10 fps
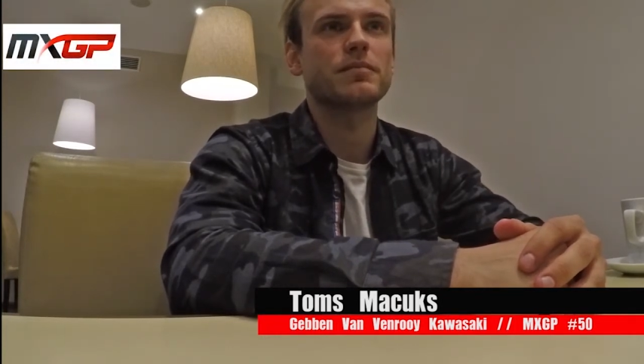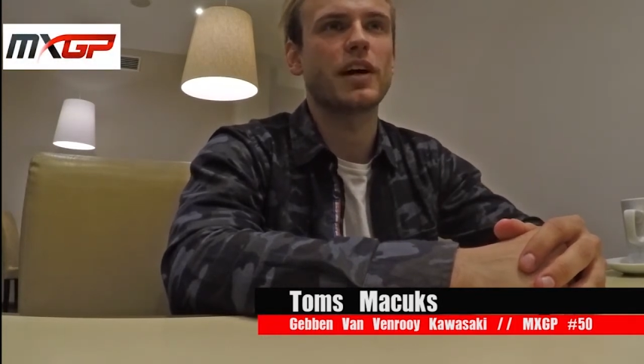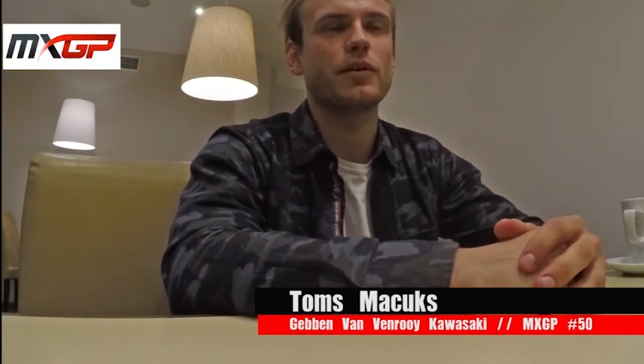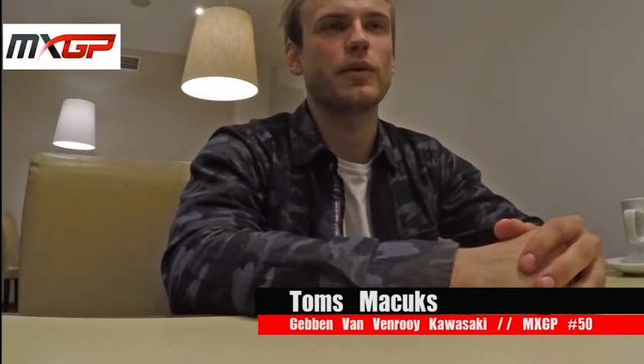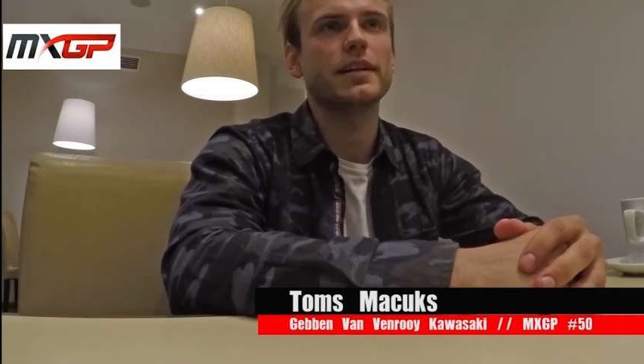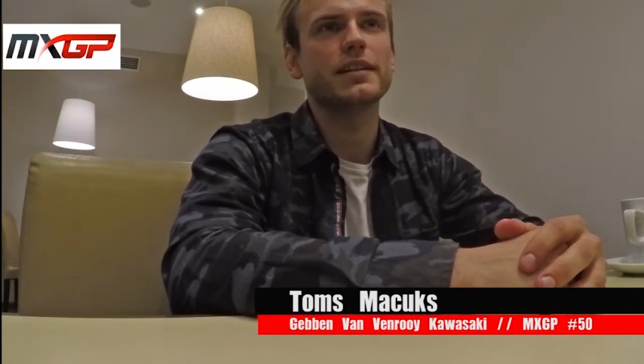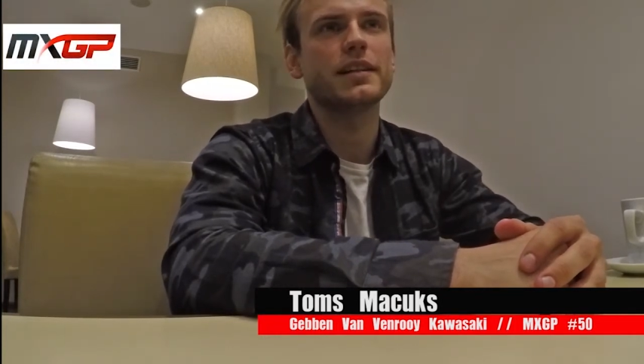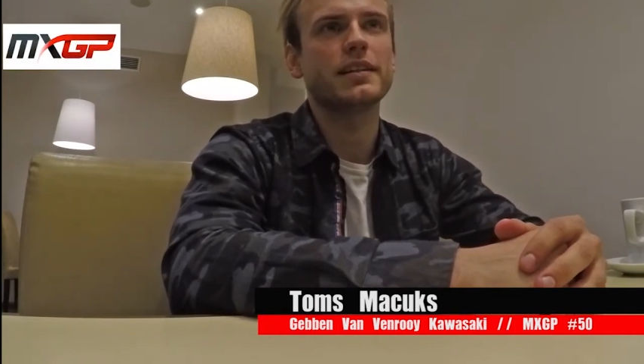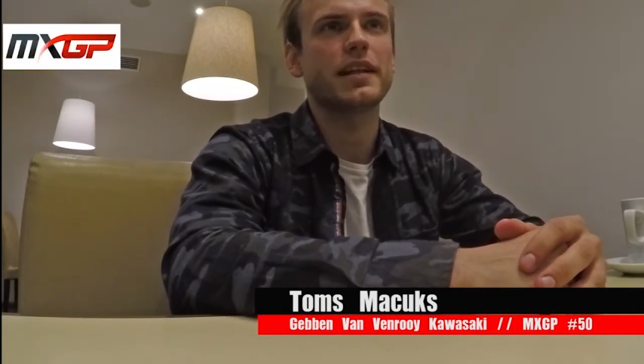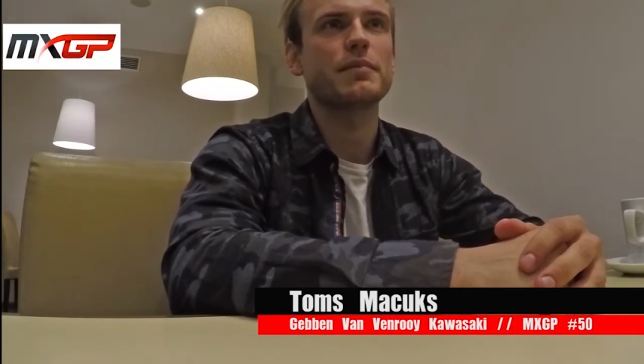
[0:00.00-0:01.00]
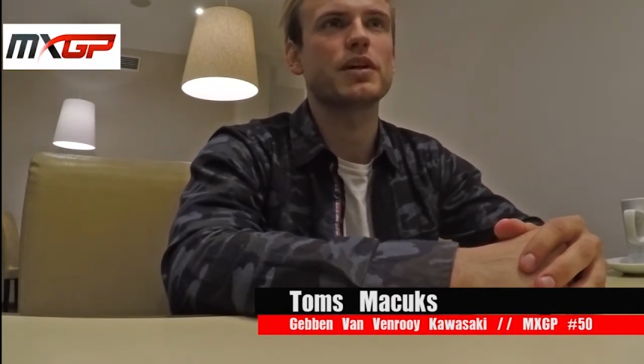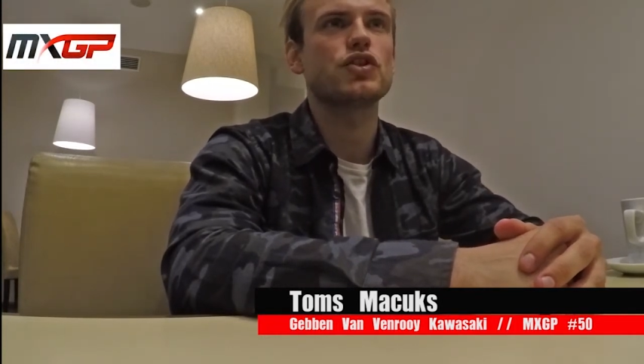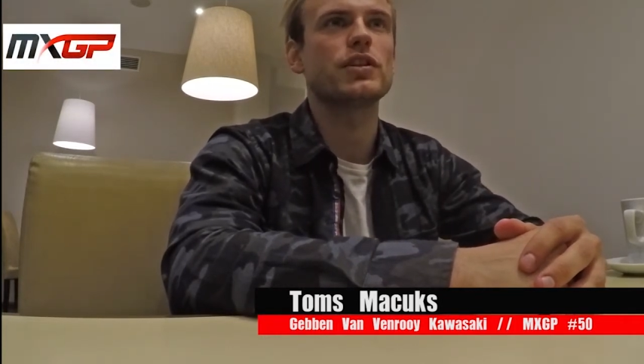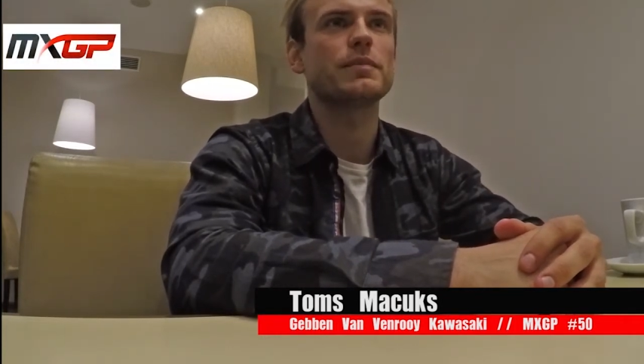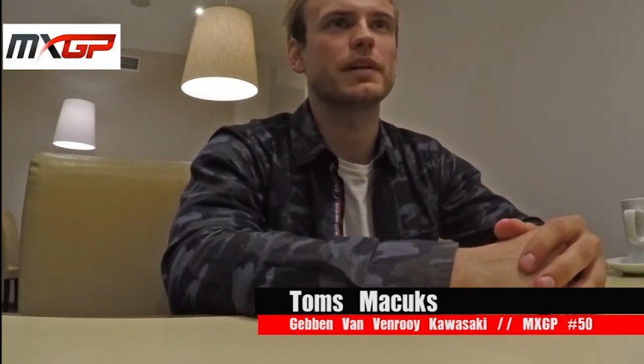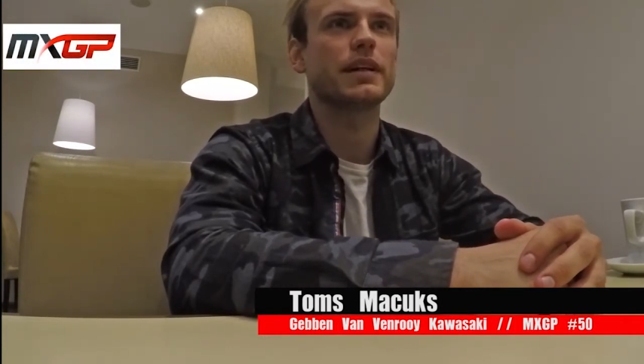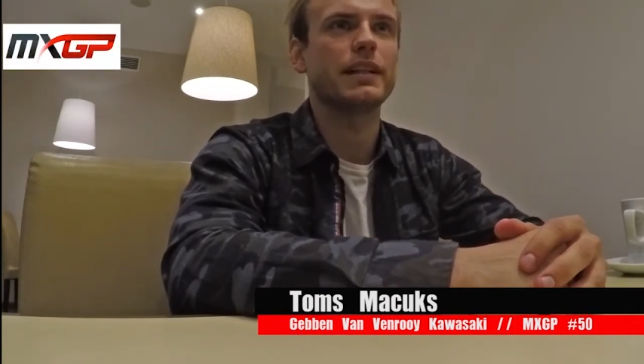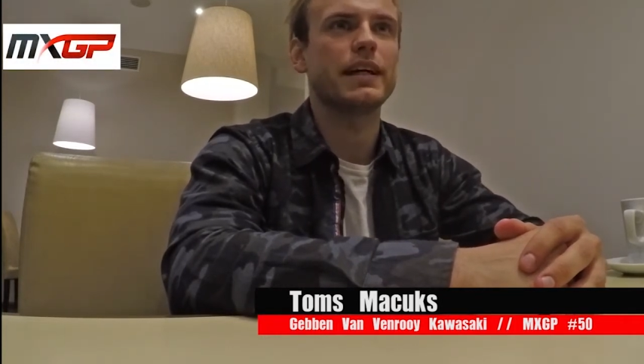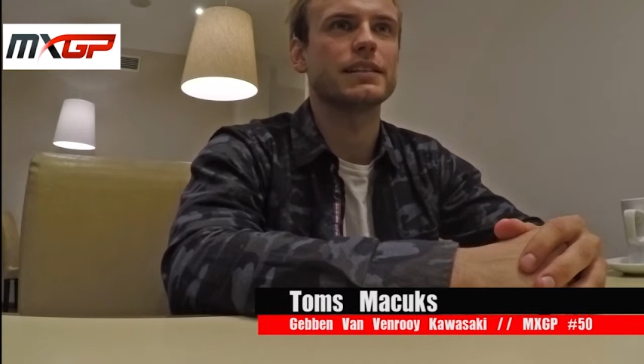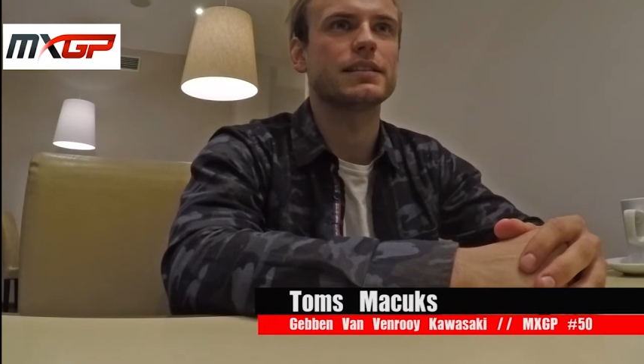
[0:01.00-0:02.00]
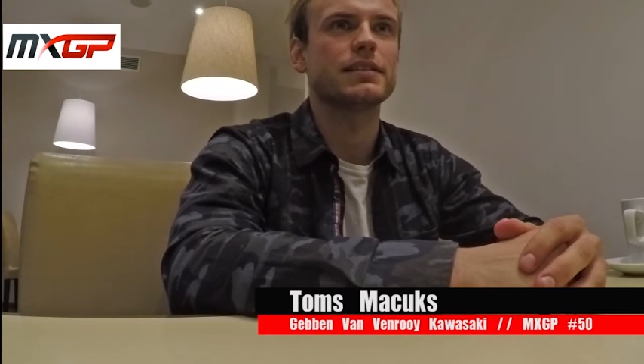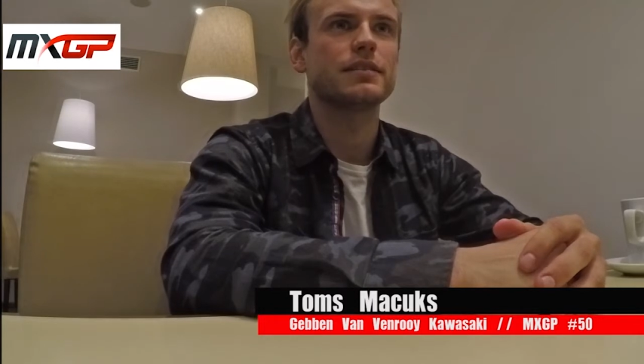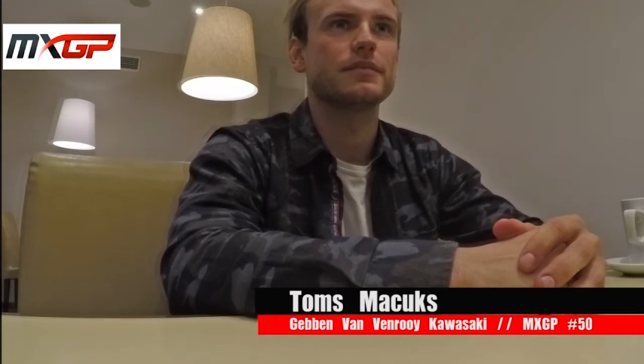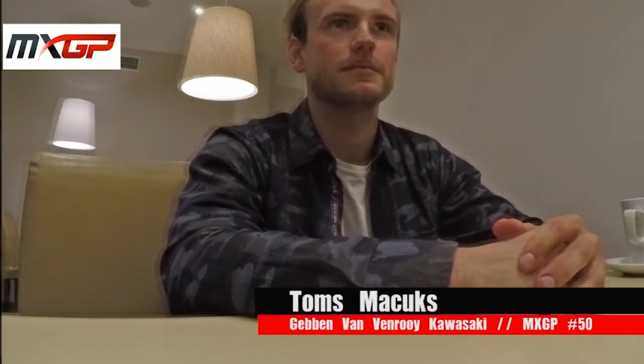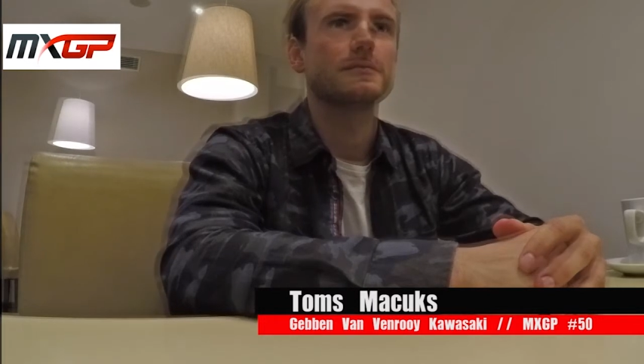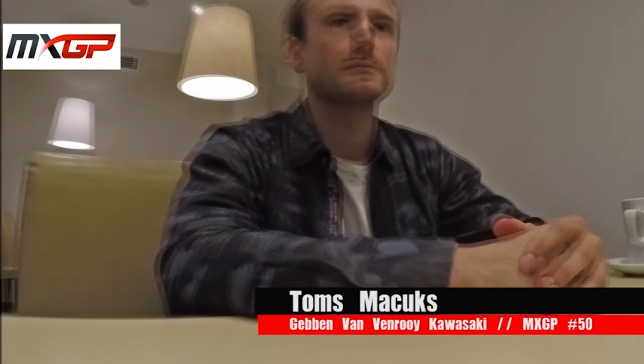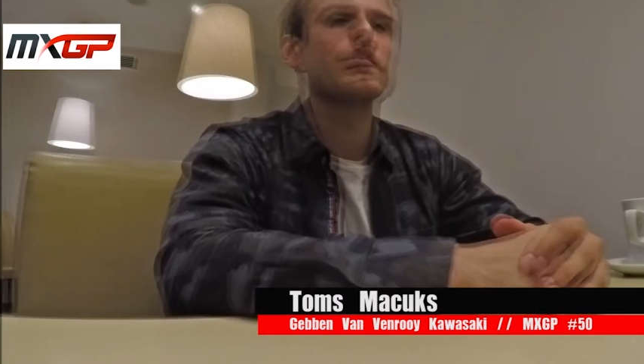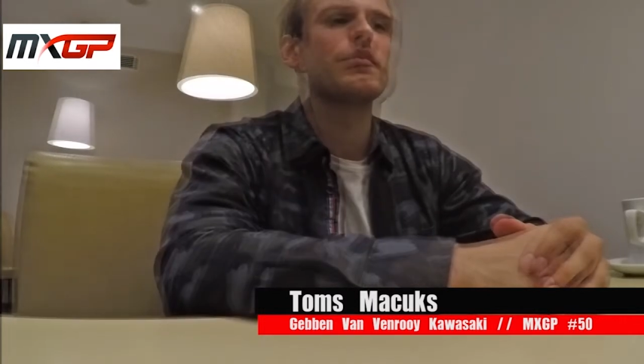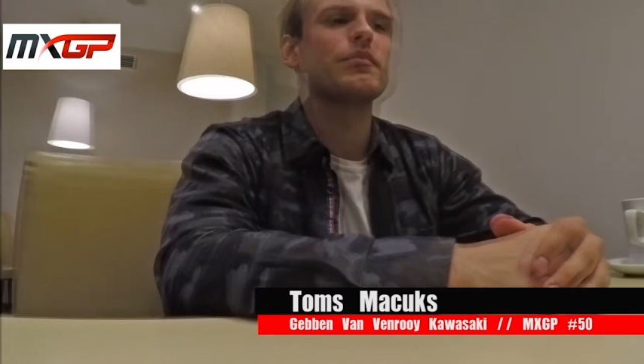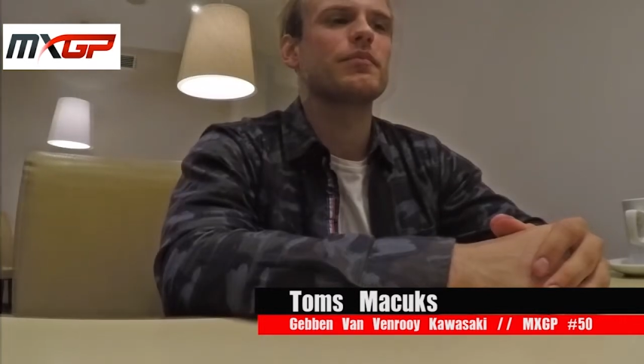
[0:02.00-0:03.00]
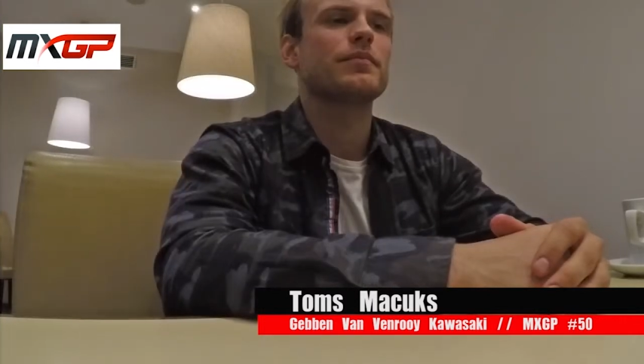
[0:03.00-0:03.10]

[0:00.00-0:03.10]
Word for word: I'm riding in MXGP class. And what